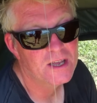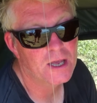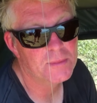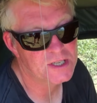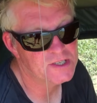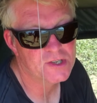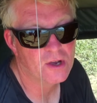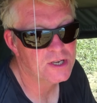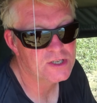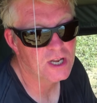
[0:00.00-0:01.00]
Uh, but this
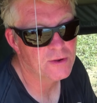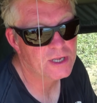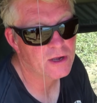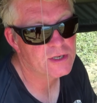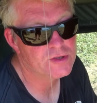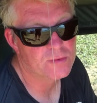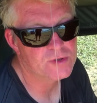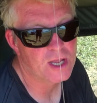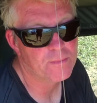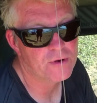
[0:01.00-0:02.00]
side, you know, it, go, it,
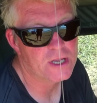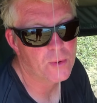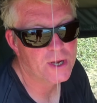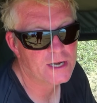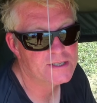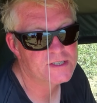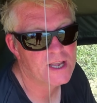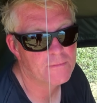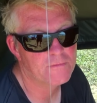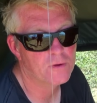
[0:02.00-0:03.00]
drops down pretty quickly to
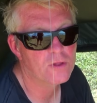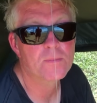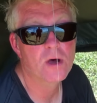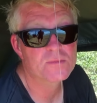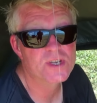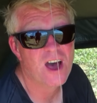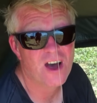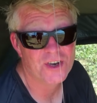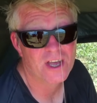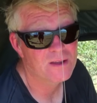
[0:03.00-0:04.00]
10 foot. The bottom's
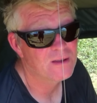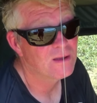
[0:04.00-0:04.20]
harder.